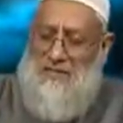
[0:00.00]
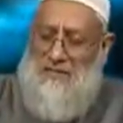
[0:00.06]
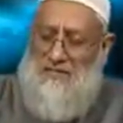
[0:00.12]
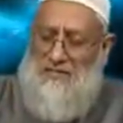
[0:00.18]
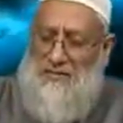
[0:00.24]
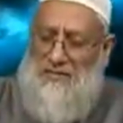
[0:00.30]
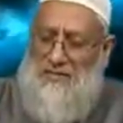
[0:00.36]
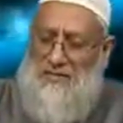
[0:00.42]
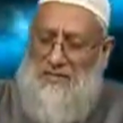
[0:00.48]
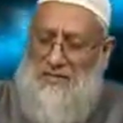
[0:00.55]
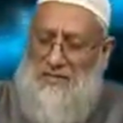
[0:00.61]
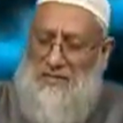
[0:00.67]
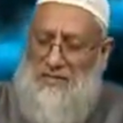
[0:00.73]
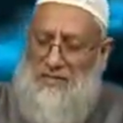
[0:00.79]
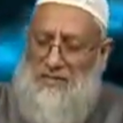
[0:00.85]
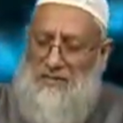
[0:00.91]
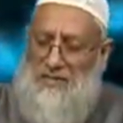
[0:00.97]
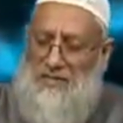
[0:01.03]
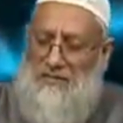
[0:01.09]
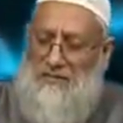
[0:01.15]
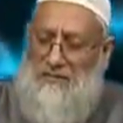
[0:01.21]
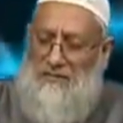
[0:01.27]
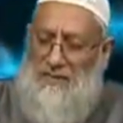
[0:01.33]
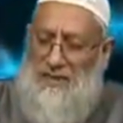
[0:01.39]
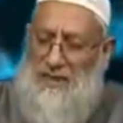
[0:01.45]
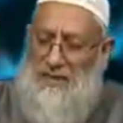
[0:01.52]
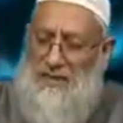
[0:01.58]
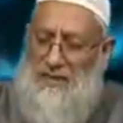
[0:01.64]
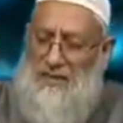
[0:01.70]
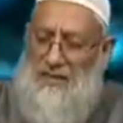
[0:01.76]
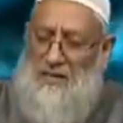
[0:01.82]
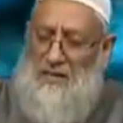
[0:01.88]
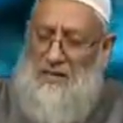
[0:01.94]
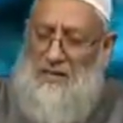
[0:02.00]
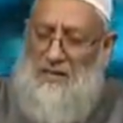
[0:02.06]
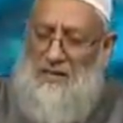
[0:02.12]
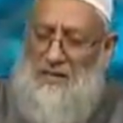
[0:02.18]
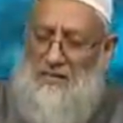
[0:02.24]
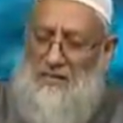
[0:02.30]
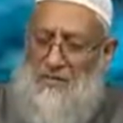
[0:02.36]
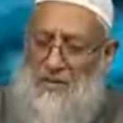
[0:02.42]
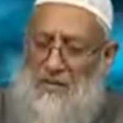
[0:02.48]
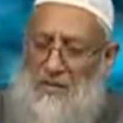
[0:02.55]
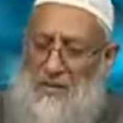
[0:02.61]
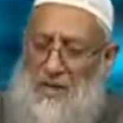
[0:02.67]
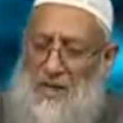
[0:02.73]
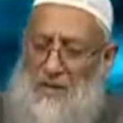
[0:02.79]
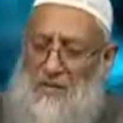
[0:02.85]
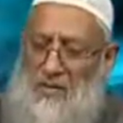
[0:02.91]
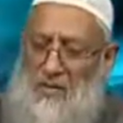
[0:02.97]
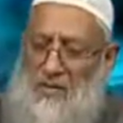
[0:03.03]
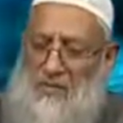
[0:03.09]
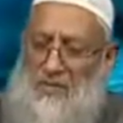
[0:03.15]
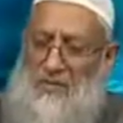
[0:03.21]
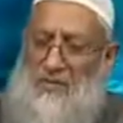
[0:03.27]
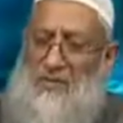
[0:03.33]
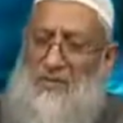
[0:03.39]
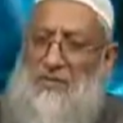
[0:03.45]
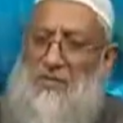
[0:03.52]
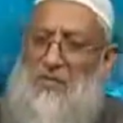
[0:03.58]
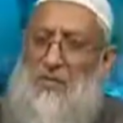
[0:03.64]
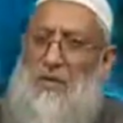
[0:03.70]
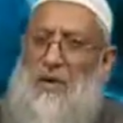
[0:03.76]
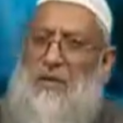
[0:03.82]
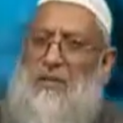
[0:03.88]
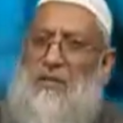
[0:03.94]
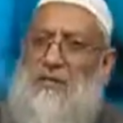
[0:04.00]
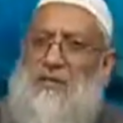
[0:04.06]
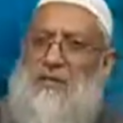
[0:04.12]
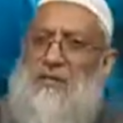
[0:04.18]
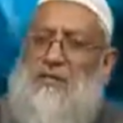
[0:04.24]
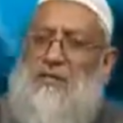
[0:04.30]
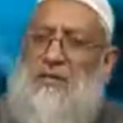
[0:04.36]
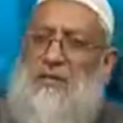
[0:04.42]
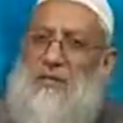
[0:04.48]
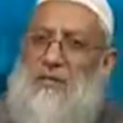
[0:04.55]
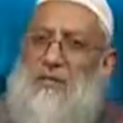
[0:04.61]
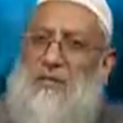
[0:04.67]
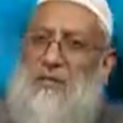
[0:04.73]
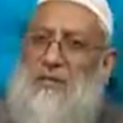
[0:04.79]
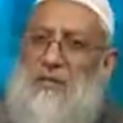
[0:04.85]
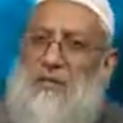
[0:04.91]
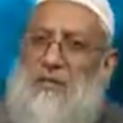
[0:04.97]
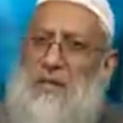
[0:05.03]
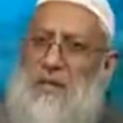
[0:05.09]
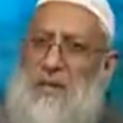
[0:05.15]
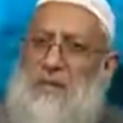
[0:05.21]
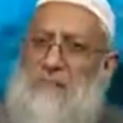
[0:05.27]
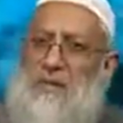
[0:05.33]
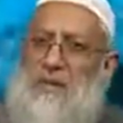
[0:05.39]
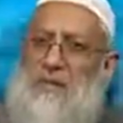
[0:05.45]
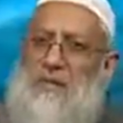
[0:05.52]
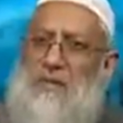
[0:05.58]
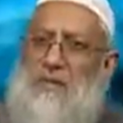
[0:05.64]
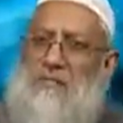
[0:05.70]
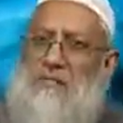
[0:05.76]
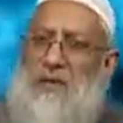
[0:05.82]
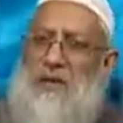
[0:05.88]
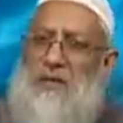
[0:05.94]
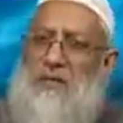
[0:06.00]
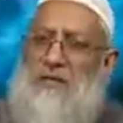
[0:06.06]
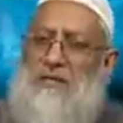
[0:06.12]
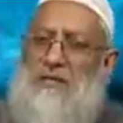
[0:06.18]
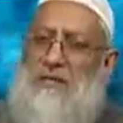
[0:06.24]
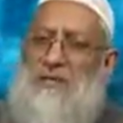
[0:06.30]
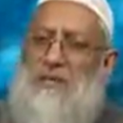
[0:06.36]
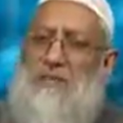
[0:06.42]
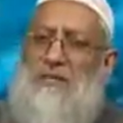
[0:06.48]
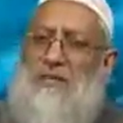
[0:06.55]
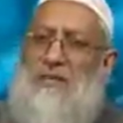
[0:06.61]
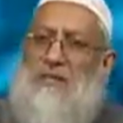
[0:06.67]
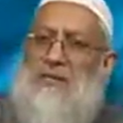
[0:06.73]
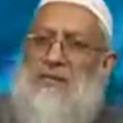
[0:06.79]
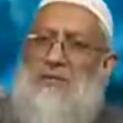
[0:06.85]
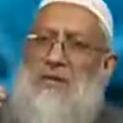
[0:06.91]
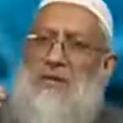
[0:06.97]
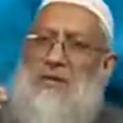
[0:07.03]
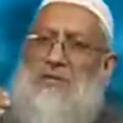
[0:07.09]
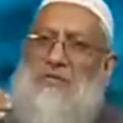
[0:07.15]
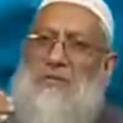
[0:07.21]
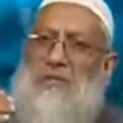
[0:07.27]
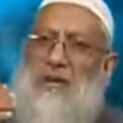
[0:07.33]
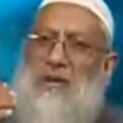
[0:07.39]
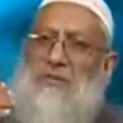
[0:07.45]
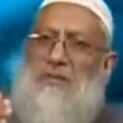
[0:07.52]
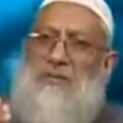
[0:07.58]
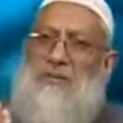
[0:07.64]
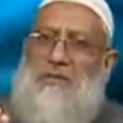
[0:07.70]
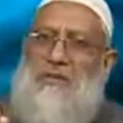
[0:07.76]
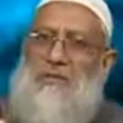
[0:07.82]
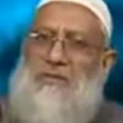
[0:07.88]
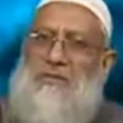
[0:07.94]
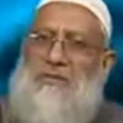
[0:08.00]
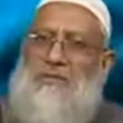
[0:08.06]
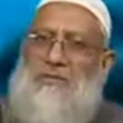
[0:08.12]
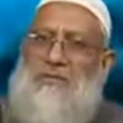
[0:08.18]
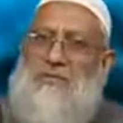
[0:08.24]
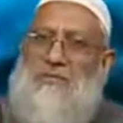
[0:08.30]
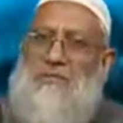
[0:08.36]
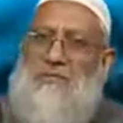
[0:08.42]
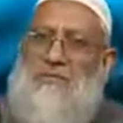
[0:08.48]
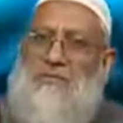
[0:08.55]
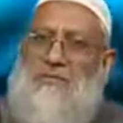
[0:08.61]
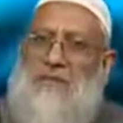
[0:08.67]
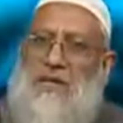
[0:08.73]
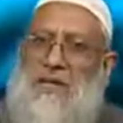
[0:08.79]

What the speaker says: The first thing is that Allah subhanahu wa ta'ala knows what happened in the past and what is going to happen in the future.